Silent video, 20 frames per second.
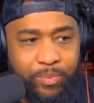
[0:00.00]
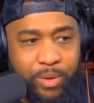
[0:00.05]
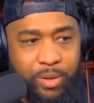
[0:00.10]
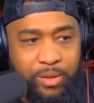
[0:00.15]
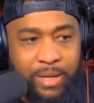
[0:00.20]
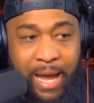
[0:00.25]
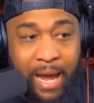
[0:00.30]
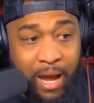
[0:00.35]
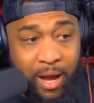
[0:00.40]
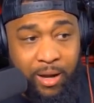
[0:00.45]

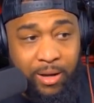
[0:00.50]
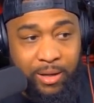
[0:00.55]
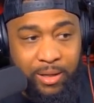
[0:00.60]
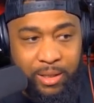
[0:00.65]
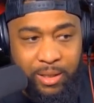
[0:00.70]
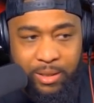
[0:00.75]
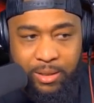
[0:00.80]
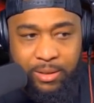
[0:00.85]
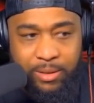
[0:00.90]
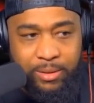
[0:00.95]
Now,
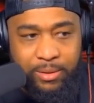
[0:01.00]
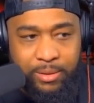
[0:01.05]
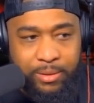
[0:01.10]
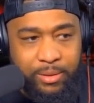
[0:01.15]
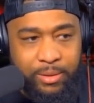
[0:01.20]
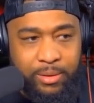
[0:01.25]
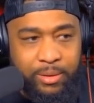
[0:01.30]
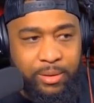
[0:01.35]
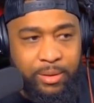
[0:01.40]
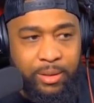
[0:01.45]

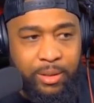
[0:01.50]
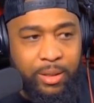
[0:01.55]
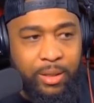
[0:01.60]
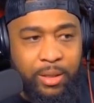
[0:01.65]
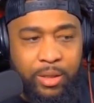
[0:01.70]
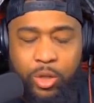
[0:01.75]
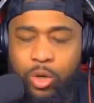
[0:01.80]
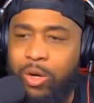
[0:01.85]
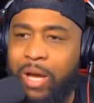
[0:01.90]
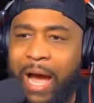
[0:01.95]

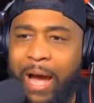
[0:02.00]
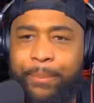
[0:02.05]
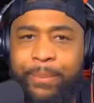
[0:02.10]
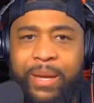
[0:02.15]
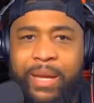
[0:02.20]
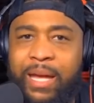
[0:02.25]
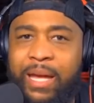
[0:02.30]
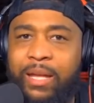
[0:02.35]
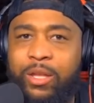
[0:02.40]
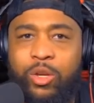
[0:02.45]
you got
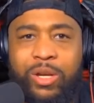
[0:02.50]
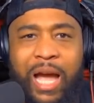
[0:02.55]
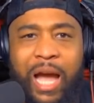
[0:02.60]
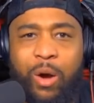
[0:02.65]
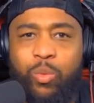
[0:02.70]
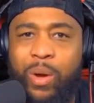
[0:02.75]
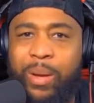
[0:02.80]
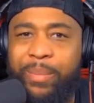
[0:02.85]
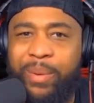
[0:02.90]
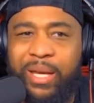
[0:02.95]
men, you
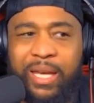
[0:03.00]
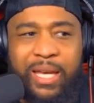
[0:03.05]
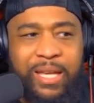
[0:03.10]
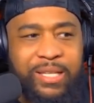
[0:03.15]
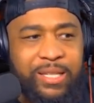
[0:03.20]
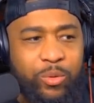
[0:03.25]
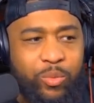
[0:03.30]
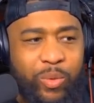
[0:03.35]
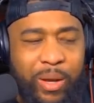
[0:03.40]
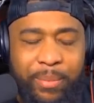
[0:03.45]
got women
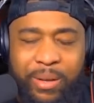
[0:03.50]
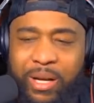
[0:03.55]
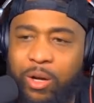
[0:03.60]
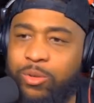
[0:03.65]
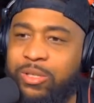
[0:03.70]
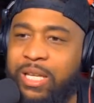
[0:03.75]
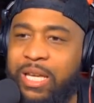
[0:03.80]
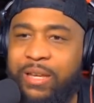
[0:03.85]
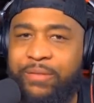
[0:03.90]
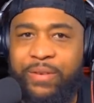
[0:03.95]
kissing women on
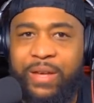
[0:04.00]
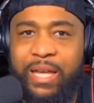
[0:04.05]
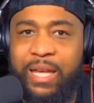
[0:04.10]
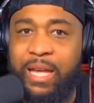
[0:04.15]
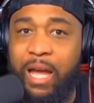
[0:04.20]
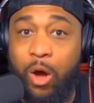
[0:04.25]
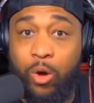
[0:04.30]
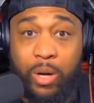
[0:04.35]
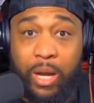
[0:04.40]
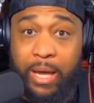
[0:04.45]
TV
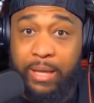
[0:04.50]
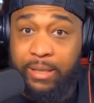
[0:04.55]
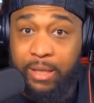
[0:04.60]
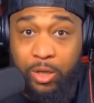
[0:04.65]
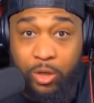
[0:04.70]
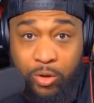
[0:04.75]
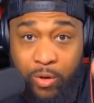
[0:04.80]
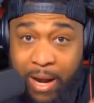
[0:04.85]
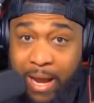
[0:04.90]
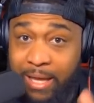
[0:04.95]
at
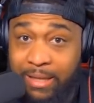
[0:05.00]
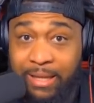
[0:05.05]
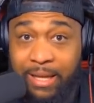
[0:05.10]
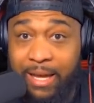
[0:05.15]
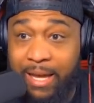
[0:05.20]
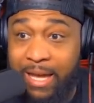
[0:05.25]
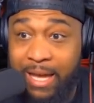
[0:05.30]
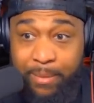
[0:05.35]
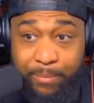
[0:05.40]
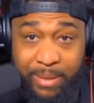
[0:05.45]

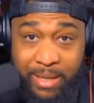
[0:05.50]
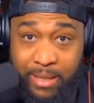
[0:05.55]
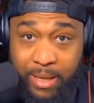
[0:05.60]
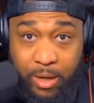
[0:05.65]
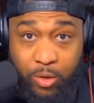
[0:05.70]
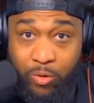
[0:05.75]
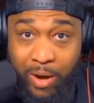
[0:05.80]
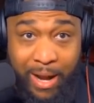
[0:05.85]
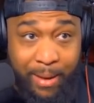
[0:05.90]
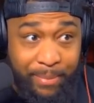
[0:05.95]
the Emmy,
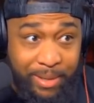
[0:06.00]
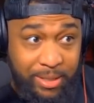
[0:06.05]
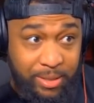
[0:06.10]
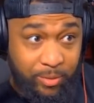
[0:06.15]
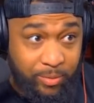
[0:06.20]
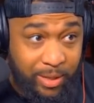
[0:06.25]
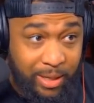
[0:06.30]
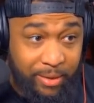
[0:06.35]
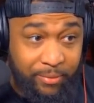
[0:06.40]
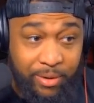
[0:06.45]
a Grammys,
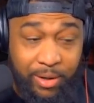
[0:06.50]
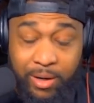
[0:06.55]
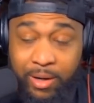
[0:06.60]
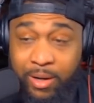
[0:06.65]
whatever.